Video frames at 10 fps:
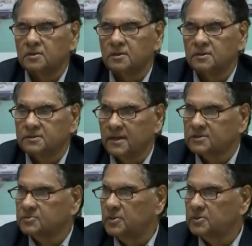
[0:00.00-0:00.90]
in
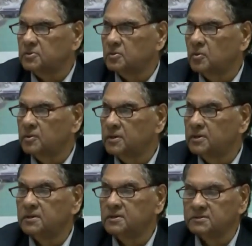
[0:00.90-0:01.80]
tax matter or
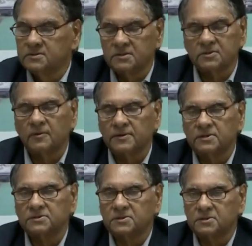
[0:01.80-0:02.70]
any
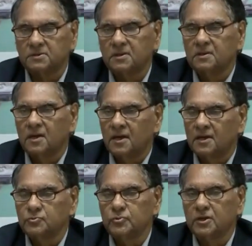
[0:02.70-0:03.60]
incentivization as
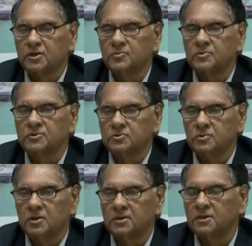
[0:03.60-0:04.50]
we are giving
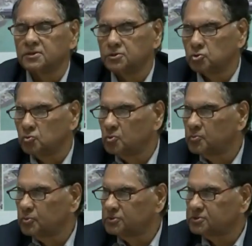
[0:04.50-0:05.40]
to other renewable
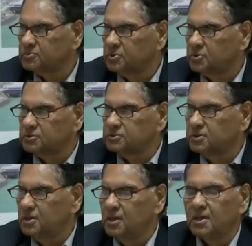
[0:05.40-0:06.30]
projects, because
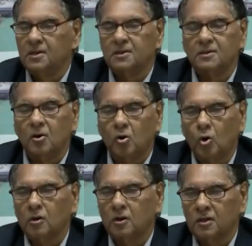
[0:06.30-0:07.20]

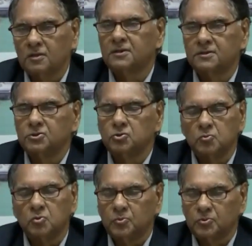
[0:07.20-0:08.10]
all other
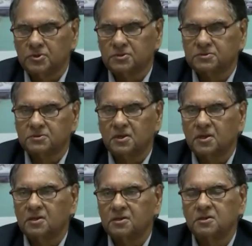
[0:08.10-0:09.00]
renewable projects,
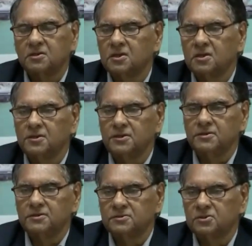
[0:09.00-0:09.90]
and in the lead
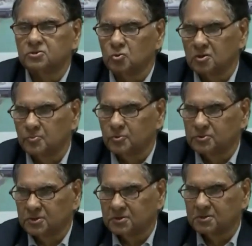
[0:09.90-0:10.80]
is the solar
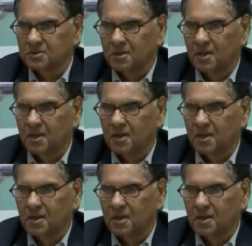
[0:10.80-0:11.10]
project,